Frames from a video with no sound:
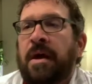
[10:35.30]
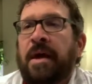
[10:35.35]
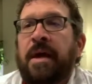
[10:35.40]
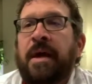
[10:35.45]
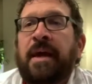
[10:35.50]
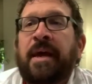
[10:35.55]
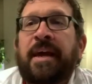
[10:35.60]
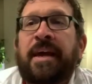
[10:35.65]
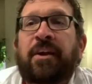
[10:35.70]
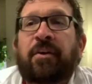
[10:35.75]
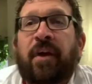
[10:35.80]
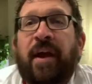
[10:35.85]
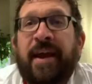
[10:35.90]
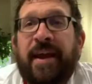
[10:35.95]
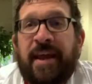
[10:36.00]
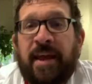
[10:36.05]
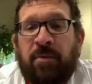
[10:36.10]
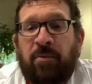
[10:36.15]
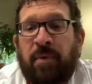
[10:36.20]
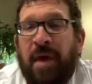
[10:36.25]
Here I
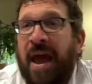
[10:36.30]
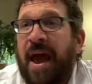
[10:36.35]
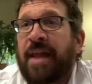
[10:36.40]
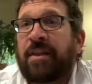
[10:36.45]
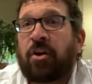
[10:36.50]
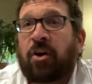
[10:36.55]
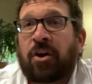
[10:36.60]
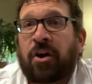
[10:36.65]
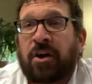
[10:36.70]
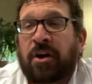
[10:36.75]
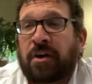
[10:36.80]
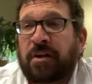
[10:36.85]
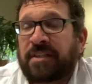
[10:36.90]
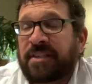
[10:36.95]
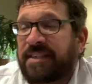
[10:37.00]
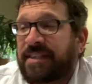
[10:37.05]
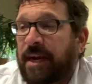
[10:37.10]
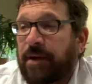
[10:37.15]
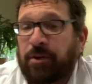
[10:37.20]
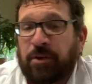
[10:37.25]
am at our
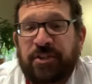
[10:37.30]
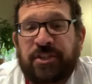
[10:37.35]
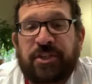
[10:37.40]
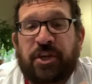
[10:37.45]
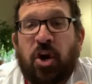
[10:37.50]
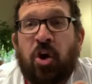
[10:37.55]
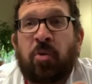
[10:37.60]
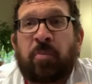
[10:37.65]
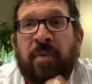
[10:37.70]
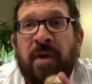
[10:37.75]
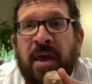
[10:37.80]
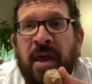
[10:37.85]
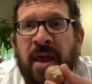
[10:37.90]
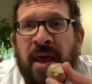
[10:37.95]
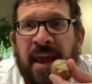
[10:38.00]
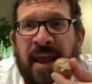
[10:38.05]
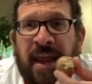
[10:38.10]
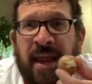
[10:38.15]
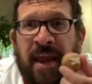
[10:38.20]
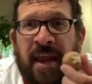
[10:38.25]
stereoscope,
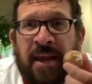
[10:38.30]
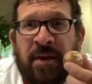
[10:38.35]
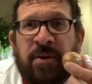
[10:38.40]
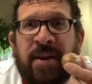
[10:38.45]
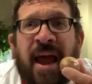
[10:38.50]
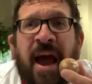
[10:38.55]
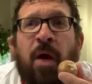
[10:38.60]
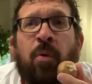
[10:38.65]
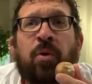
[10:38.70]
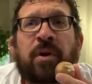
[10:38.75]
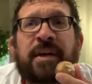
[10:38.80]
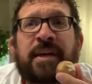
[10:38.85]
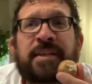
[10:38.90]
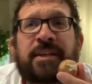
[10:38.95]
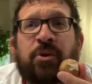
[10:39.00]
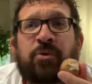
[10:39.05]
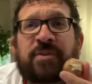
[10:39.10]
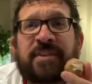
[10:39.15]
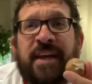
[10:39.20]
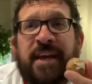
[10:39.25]
and now we're going to
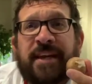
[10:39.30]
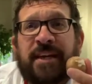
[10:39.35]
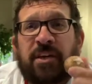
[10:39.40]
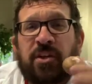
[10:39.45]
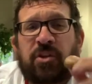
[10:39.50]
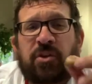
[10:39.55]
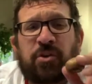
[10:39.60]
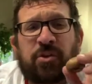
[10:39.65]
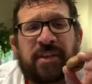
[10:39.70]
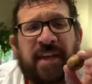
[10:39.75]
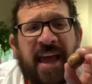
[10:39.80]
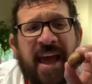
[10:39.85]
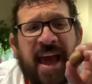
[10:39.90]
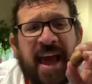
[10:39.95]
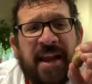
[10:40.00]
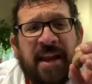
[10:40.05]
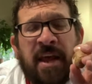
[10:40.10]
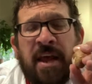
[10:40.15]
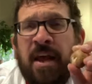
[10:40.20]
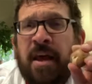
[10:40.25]
go take a look
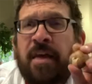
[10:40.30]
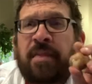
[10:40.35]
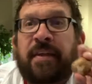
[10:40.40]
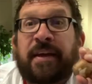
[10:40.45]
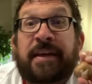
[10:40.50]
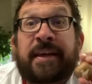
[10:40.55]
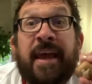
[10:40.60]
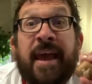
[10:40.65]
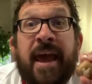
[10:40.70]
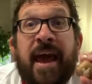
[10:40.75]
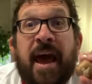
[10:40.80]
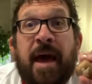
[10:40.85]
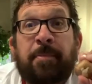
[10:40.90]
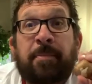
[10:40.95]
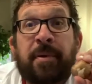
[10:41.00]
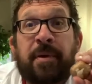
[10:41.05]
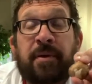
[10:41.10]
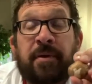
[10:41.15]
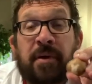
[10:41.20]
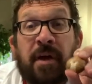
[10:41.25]
at the cap
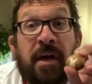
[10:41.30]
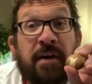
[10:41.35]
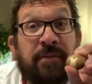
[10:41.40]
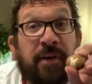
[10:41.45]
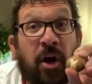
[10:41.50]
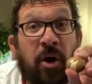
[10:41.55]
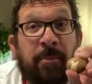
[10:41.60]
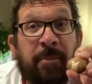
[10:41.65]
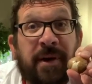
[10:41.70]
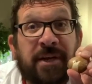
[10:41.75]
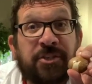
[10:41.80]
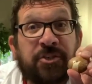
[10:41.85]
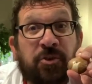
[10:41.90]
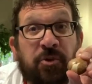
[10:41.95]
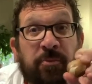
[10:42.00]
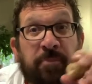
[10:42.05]
of our mushroom.